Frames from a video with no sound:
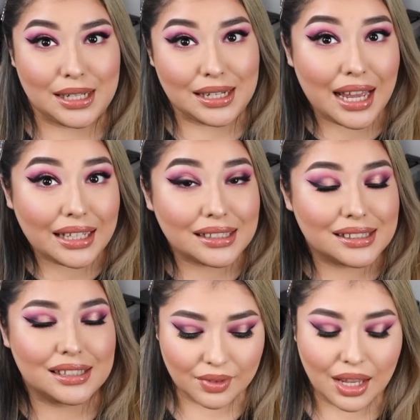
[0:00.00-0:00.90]

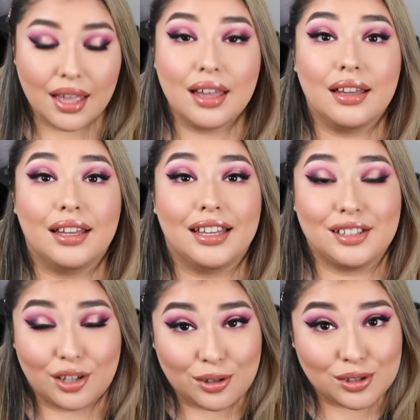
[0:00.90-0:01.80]
next. And
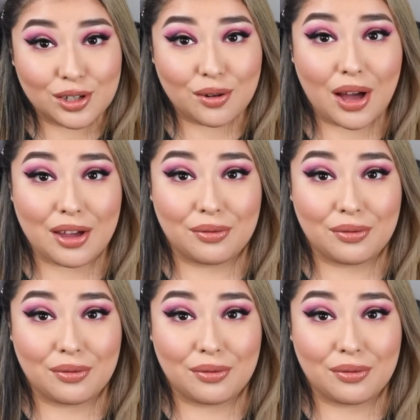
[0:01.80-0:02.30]
also, I